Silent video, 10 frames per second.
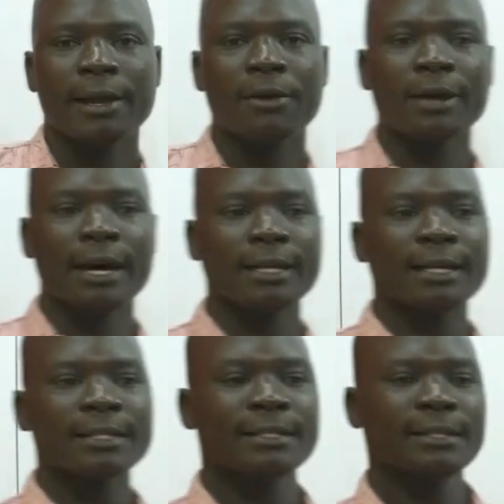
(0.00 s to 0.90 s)
Hello
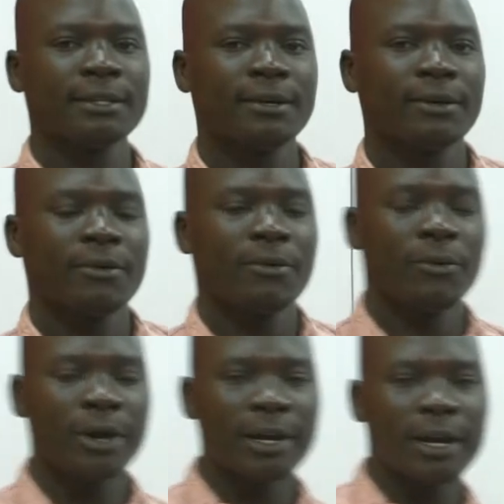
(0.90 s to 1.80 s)
learners,
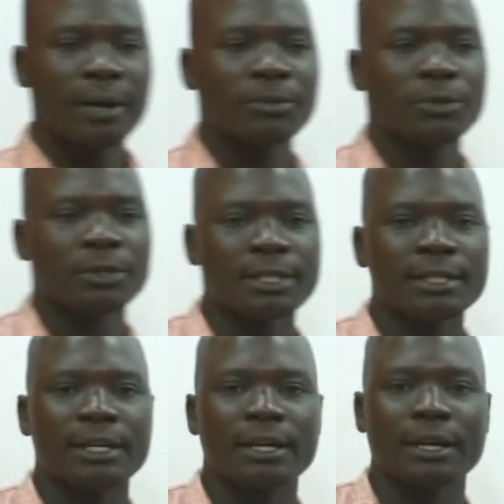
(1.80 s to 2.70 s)
welcome to this
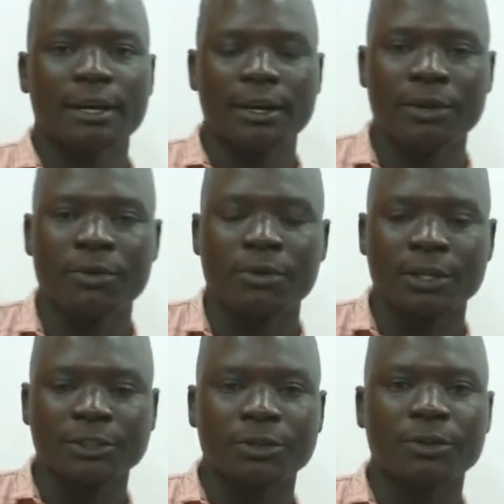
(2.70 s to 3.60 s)

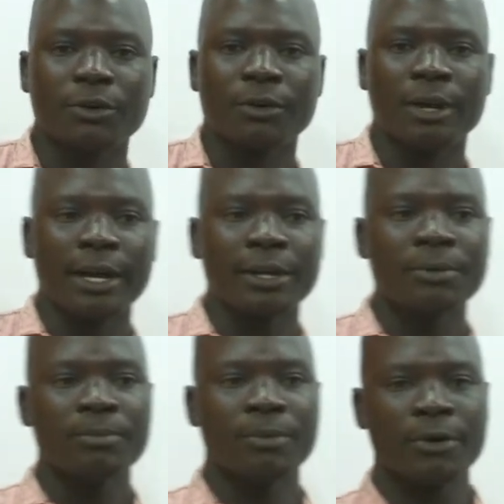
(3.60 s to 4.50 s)
education online
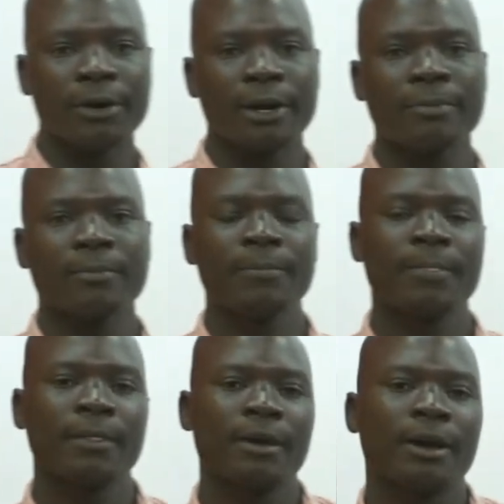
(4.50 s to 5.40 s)
program.
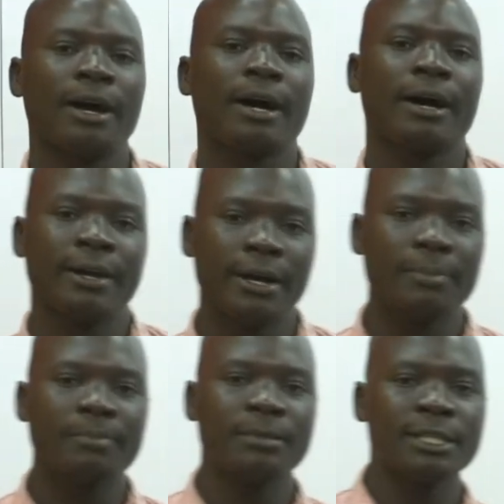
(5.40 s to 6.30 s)
I
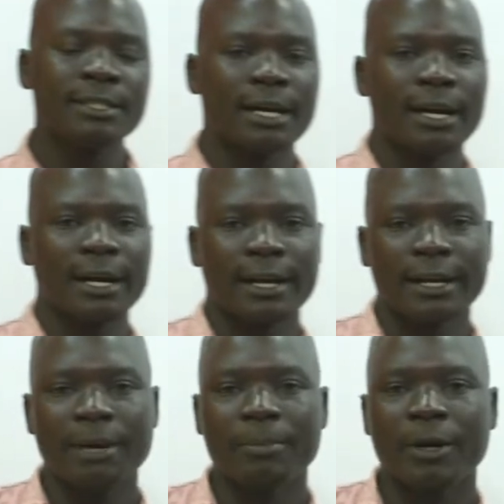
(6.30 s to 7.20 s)
am teacher
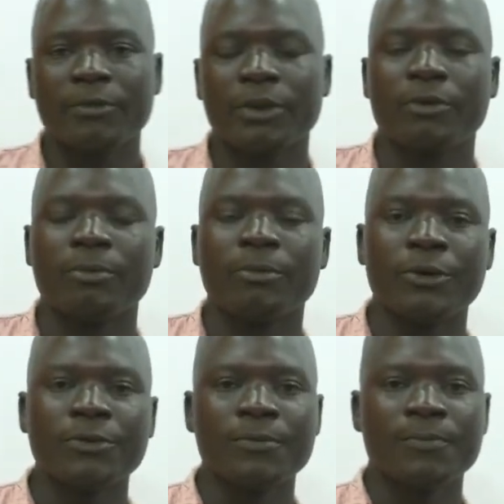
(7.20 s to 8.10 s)
Akena Patrick
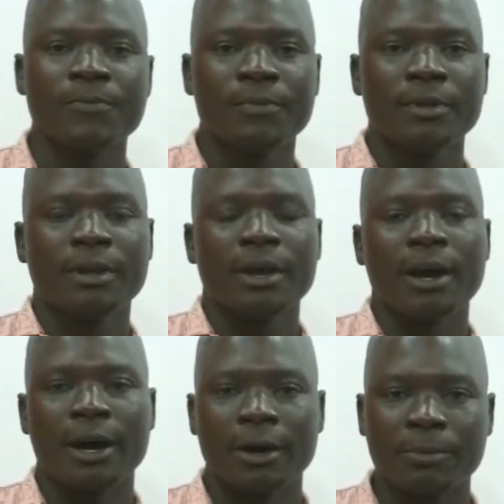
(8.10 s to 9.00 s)
Omoñ.
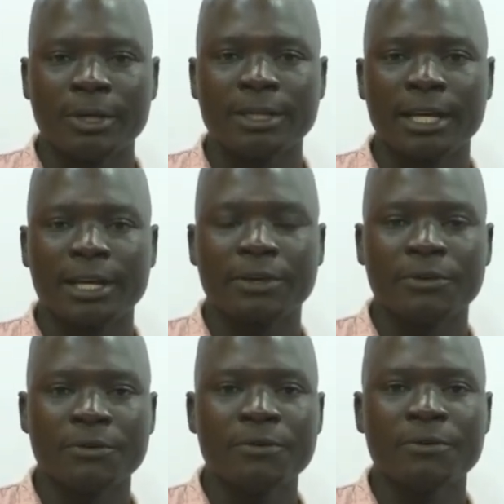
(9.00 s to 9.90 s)
I'll be taking
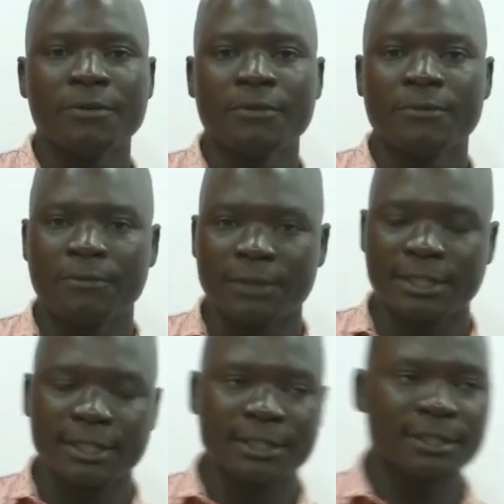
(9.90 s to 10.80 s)
you
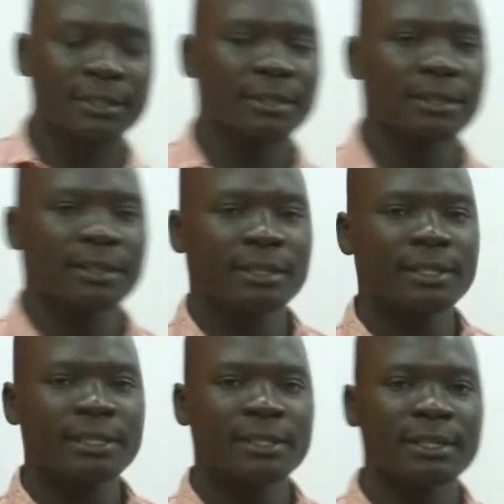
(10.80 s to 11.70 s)
physics.
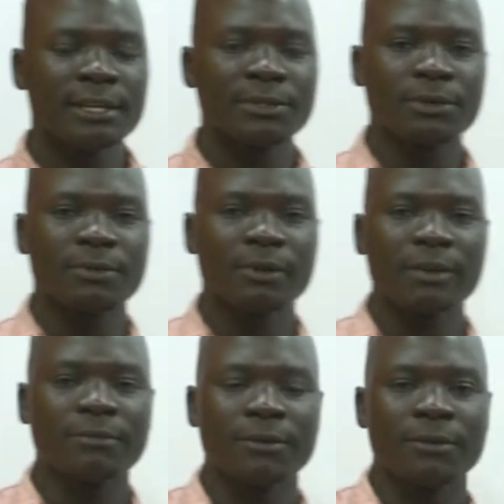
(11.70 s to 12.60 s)
This is lesson
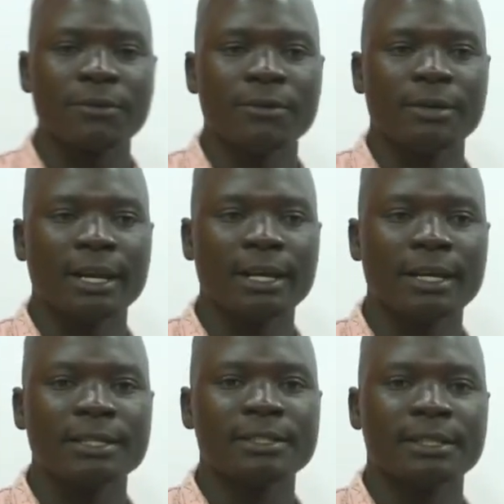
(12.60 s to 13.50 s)
1 for
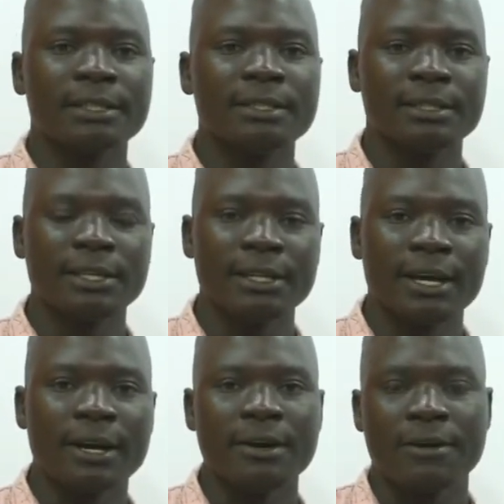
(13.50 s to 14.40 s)
learners in
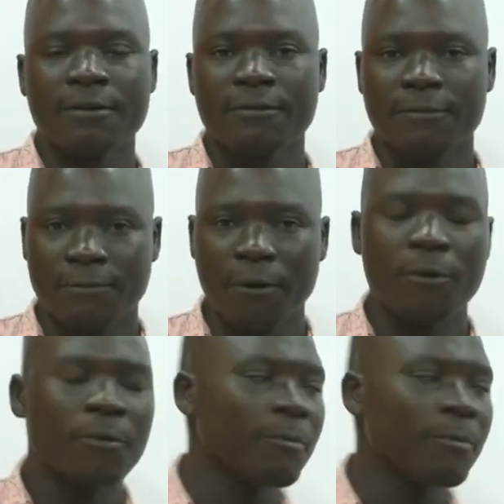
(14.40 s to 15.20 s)
senior 4.